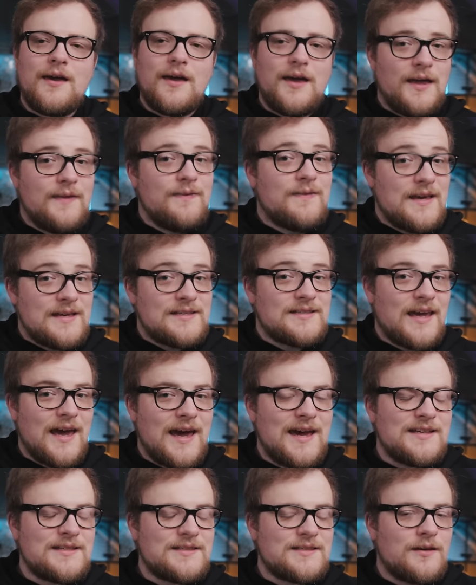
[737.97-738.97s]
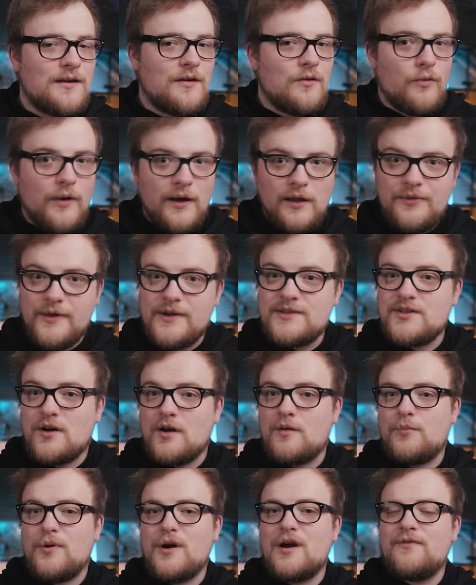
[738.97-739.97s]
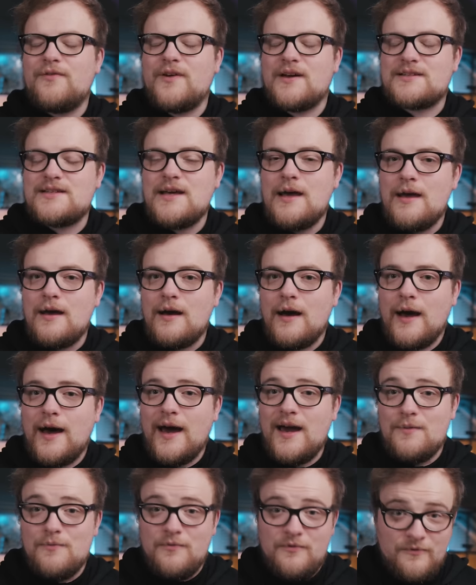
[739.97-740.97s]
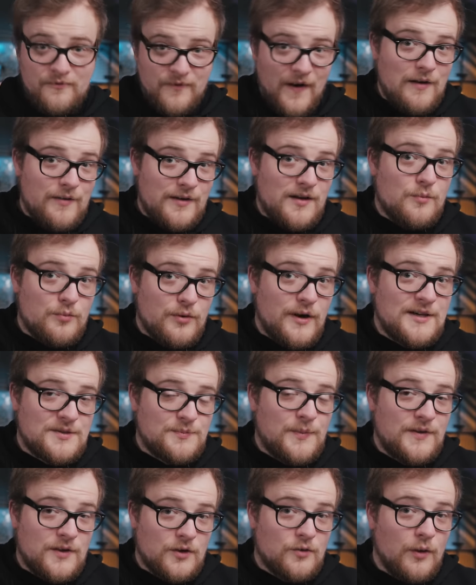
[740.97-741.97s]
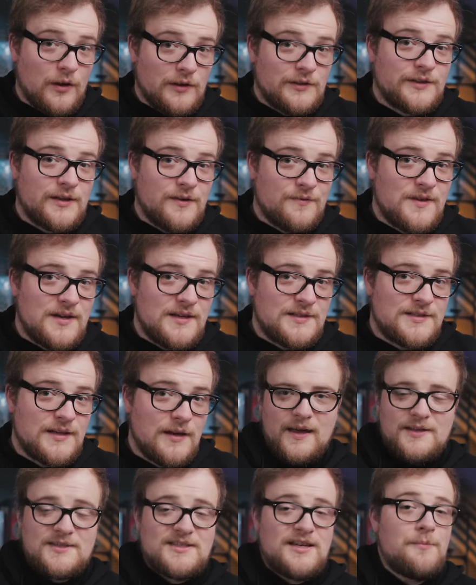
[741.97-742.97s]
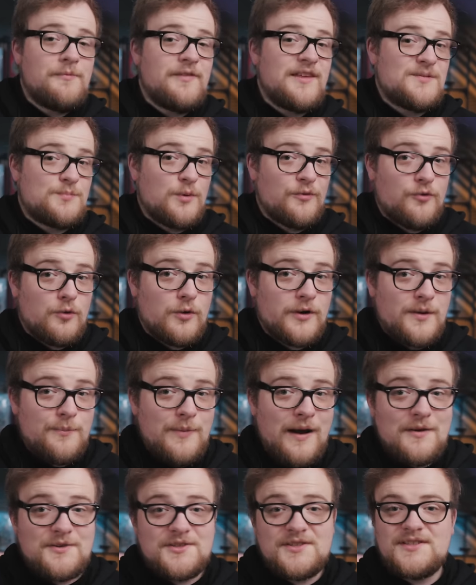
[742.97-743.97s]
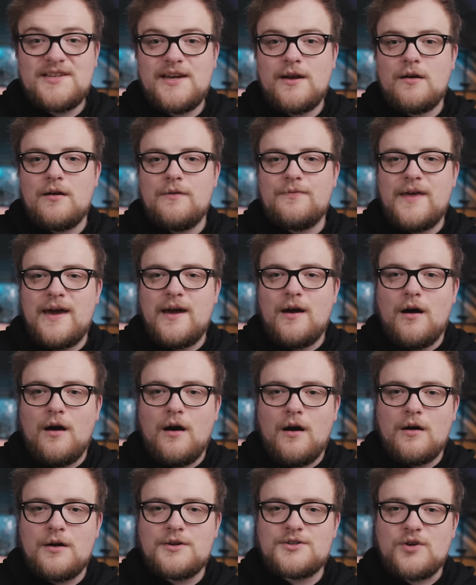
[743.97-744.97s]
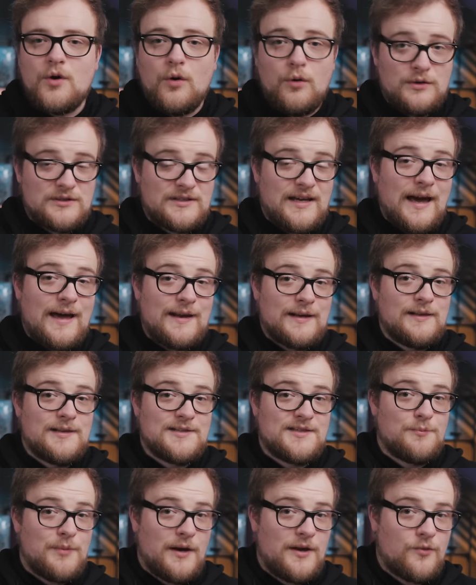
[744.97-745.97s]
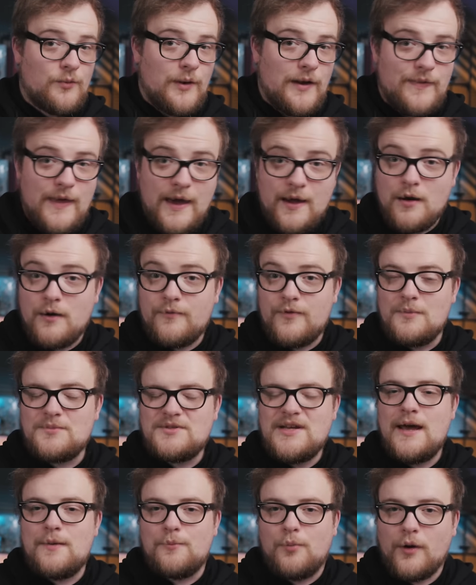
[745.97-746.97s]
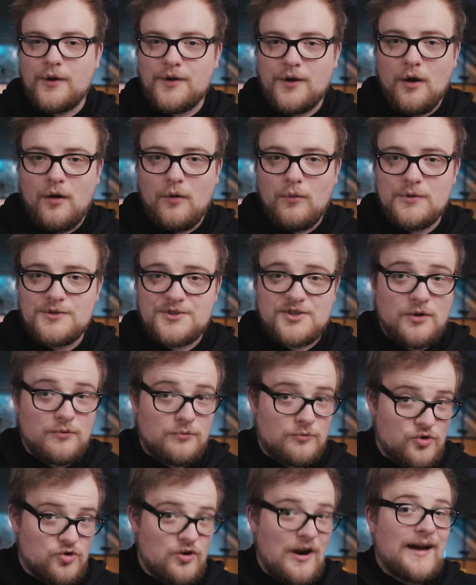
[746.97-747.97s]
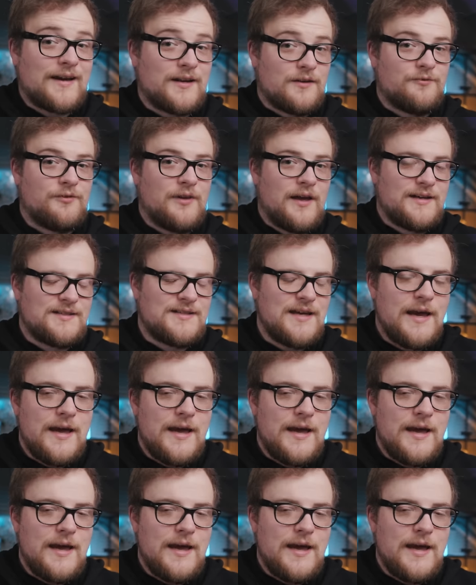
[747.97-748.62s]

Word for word: In this case, while things aren't perfect, I am very impressed by the quality of these. And some of these before comparisons here, they aren't old Cataclysm, by the way. They are from 10.0, so Dragonflight.